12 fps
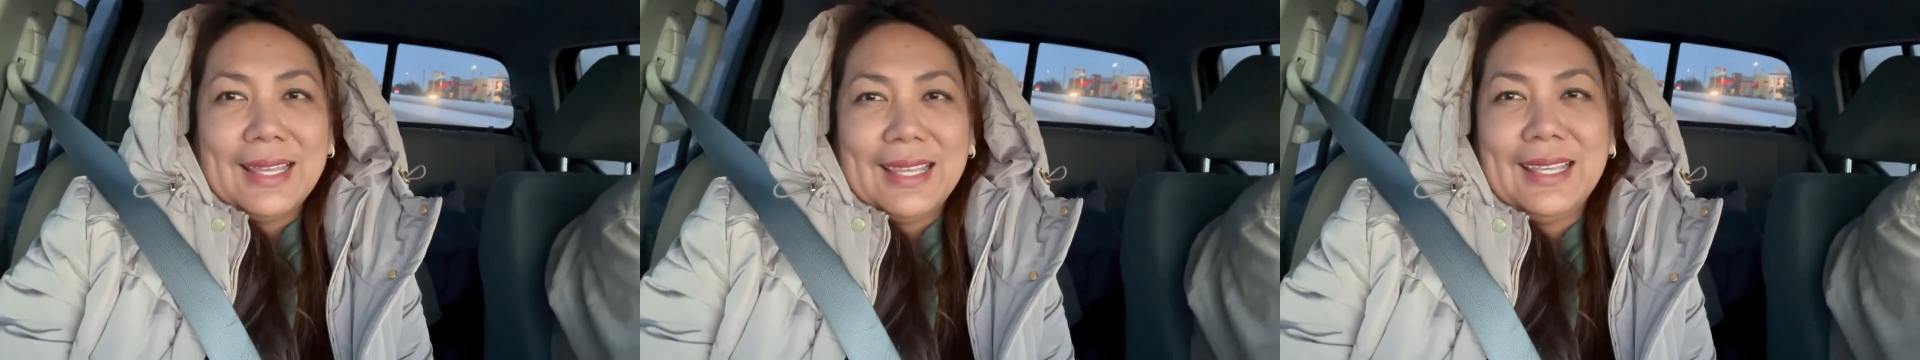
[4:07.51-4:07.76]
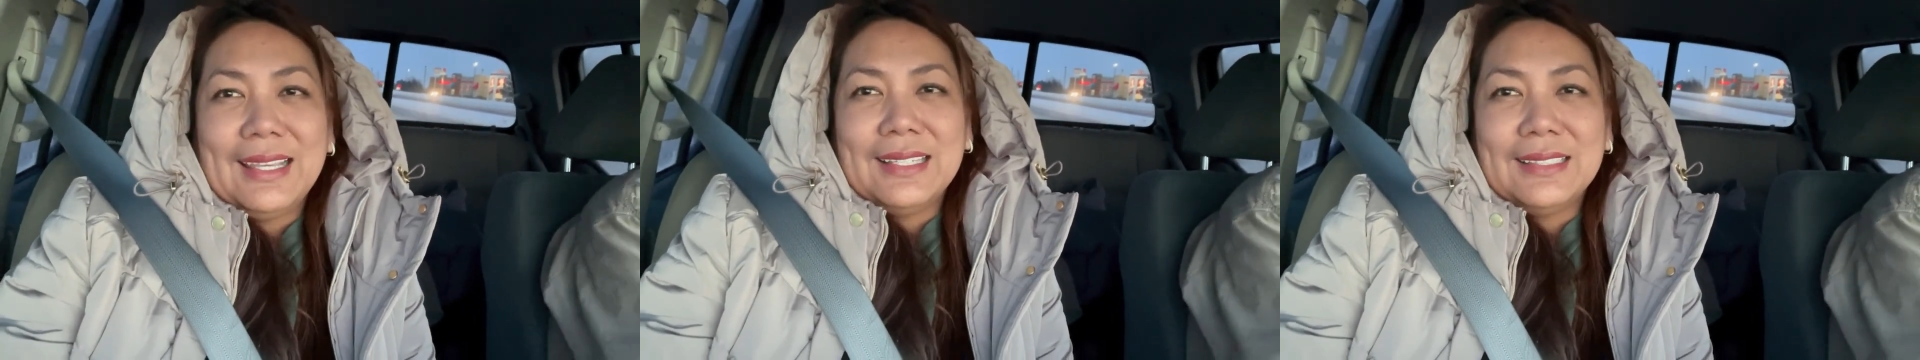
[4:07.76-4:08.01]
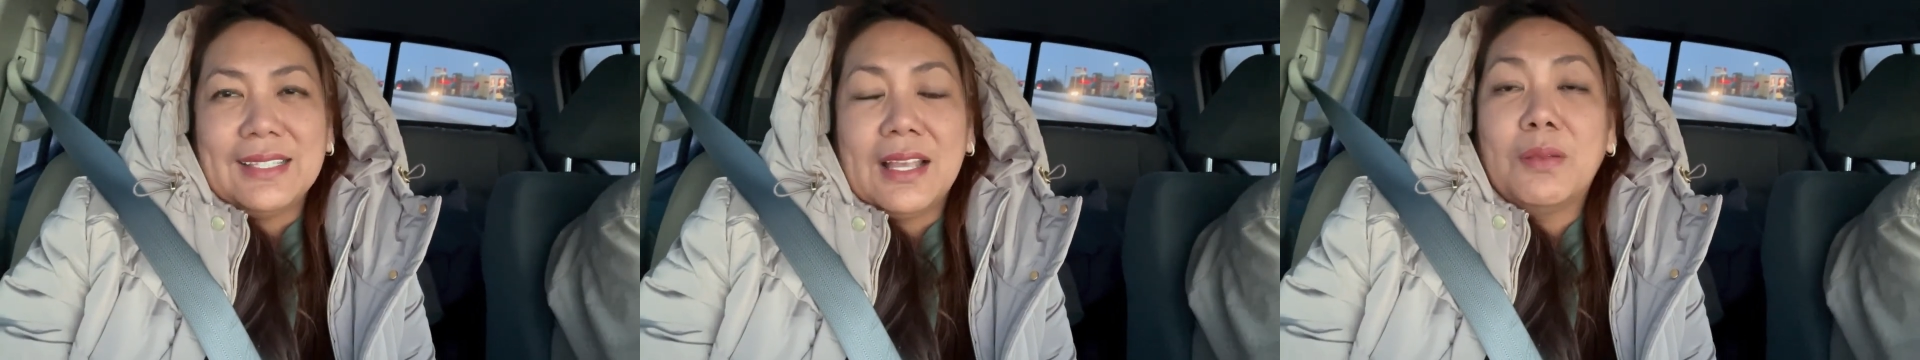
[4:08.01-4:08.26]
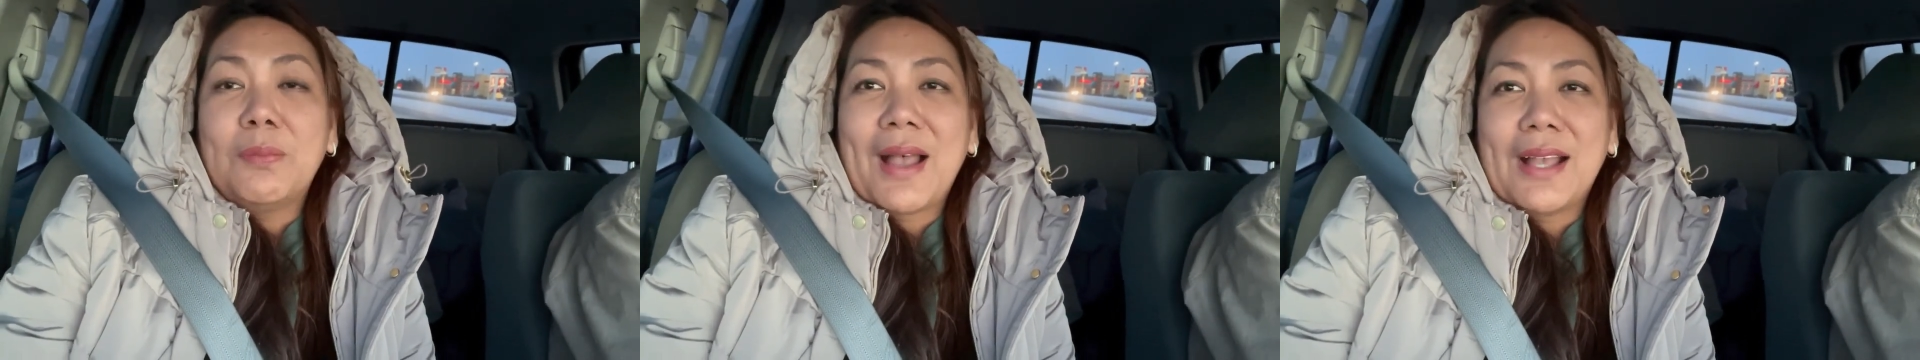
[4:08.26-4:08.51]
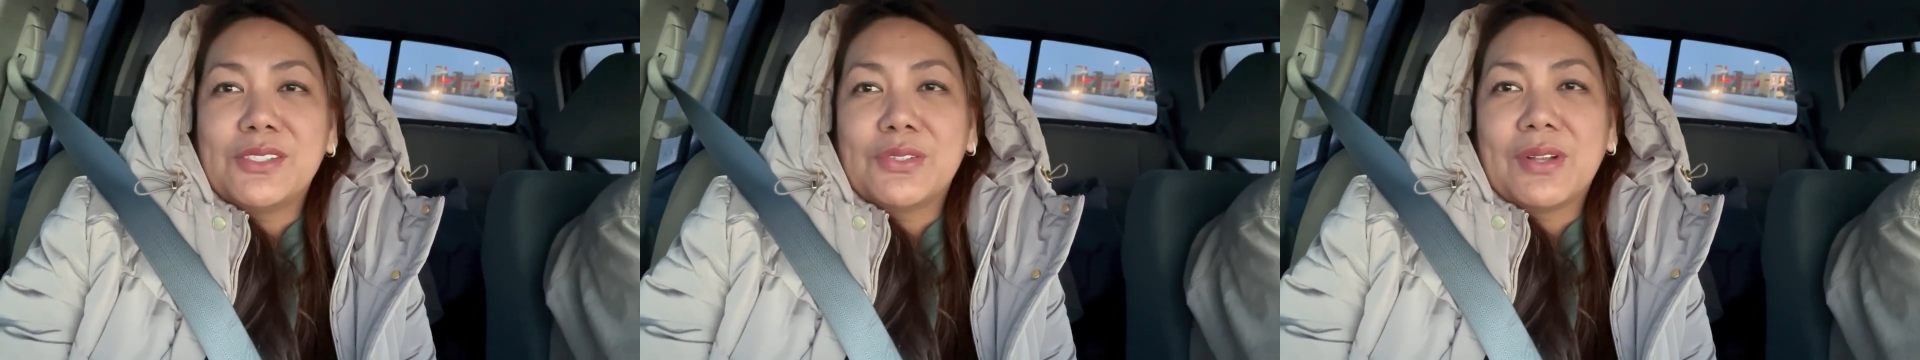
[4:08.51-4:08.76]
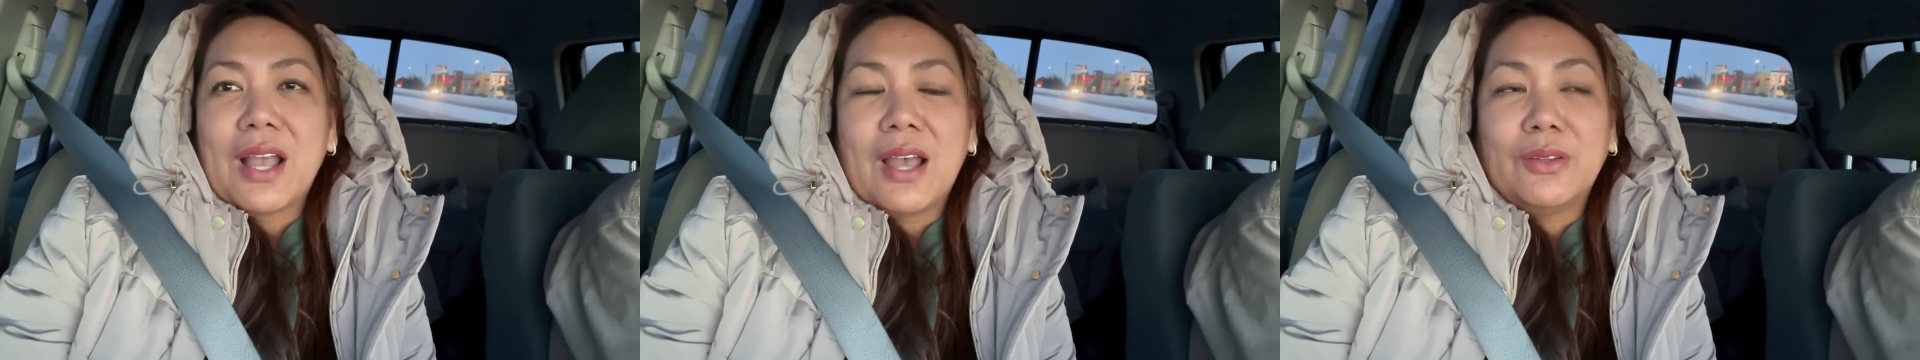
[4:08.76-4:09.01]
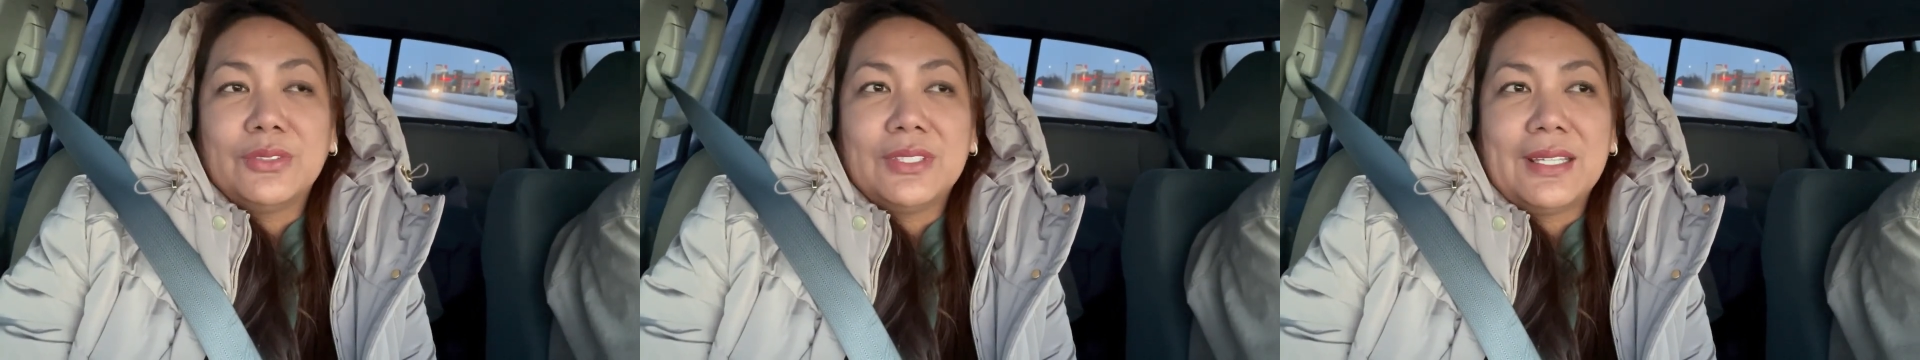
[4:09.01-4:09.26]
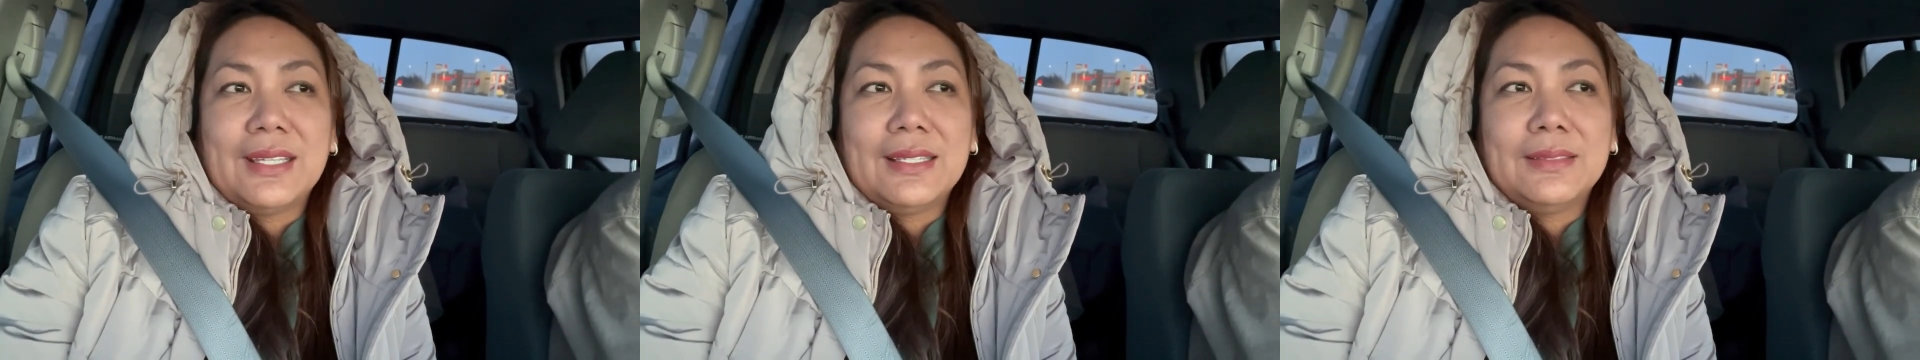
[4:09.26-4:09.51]
in El Paso
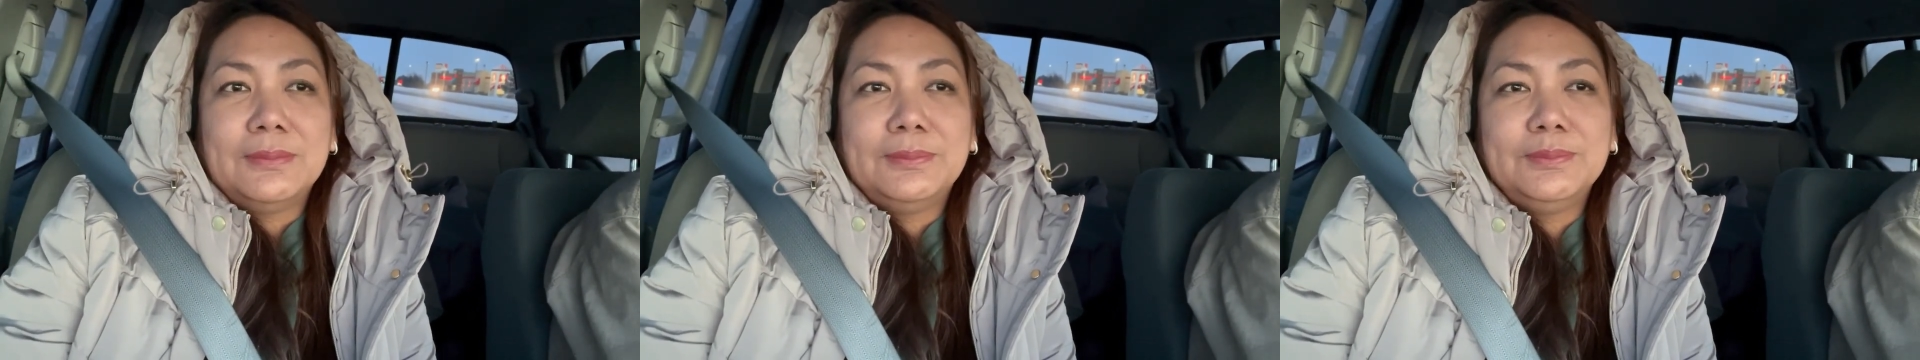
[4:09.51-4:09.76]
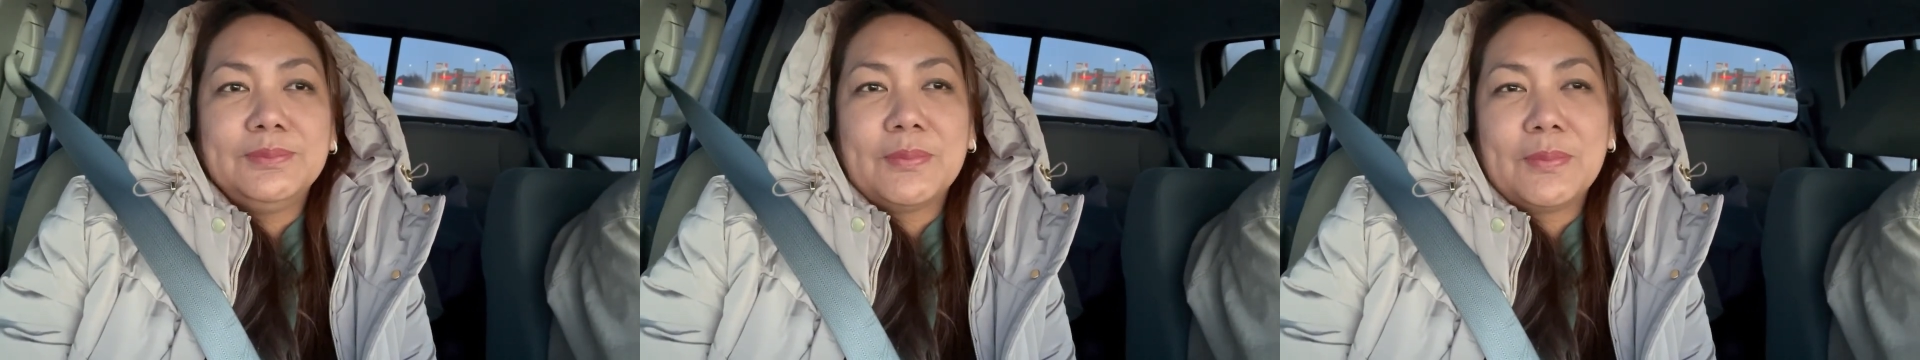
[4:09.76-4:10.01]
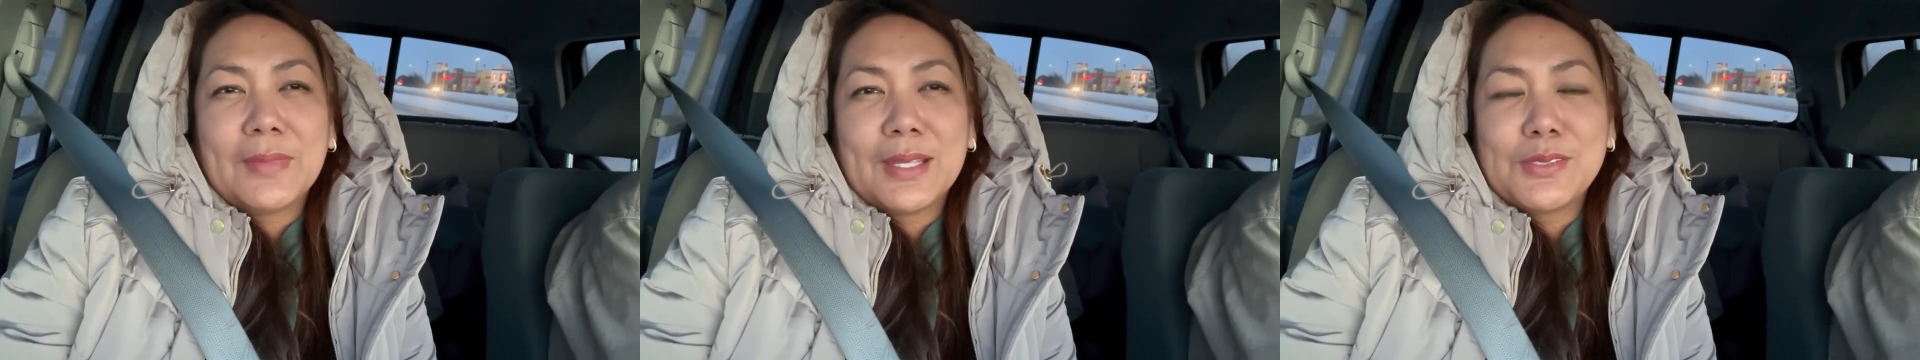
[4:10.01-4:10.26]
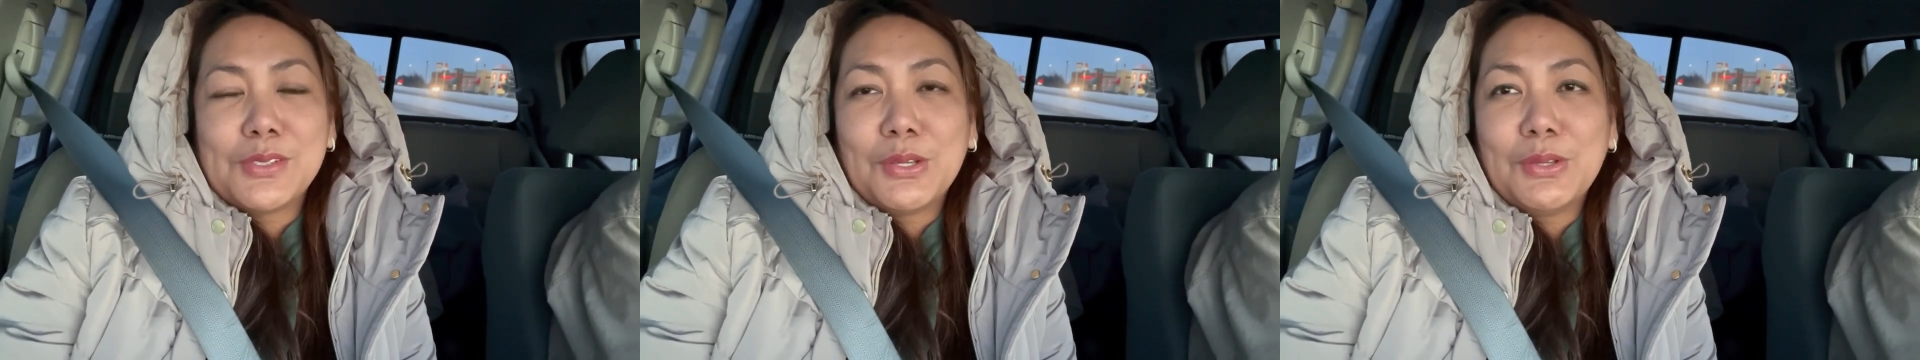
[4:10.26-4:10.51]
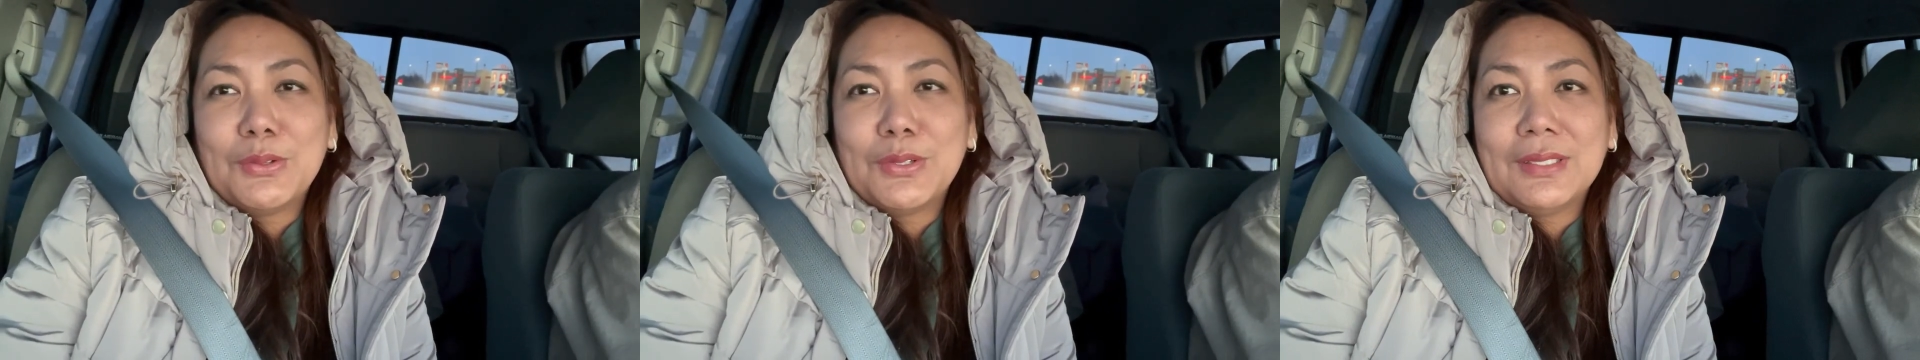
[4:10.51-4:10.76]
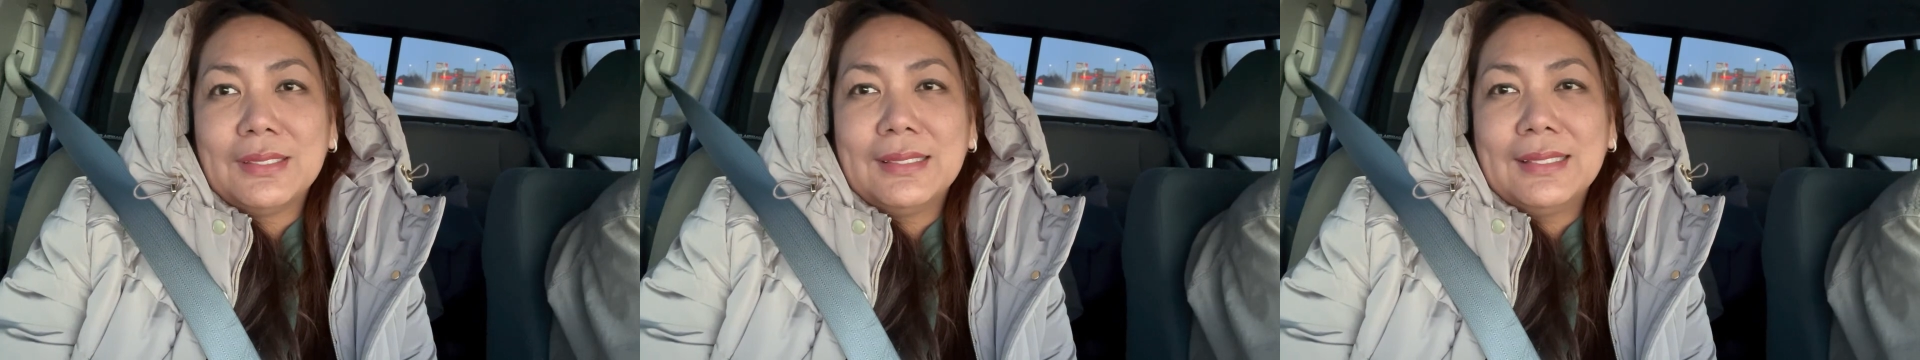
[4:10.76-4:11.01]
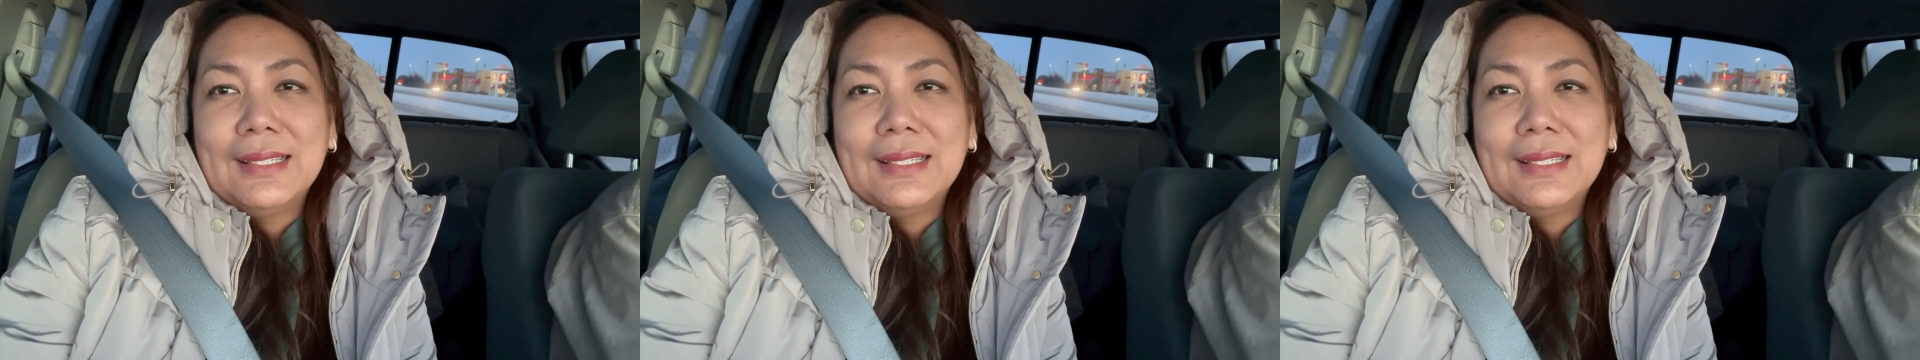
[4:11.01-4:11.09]
County. So yun,